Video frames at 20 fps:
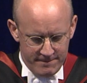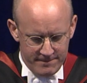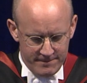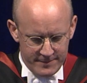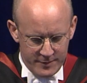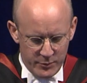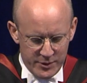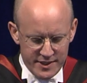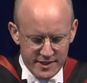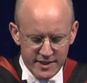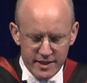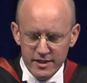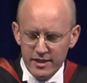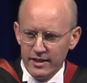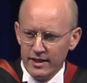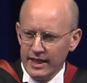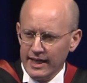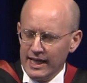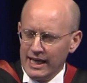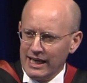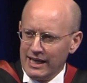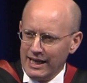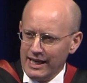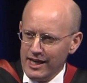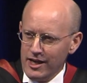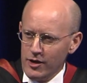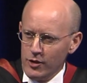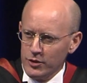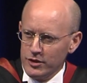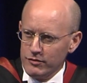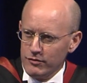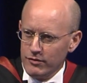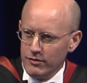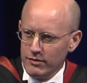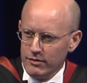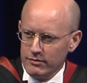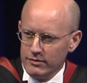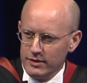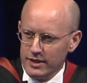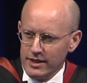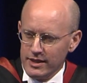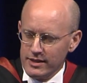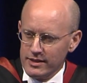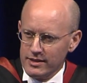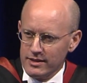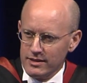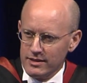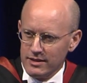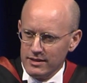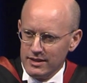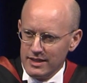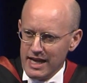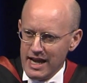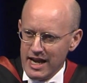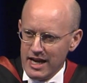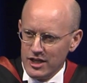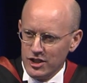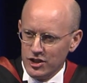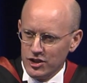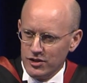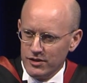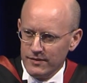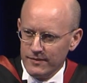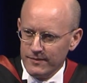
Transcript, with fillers: was suddenly a cloud of dust and ash.